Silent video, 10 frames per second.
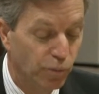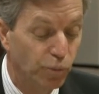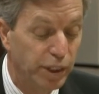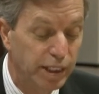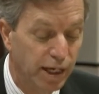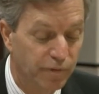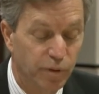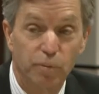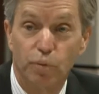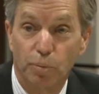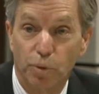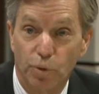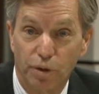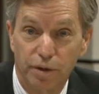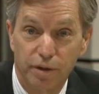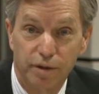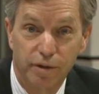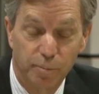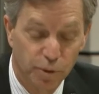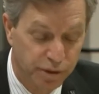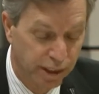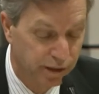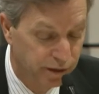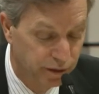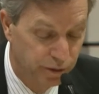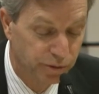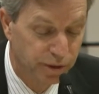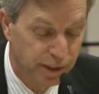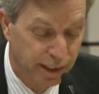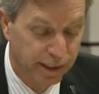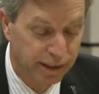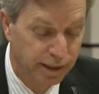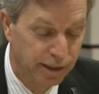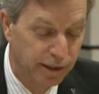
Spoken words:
we have a report to present to you today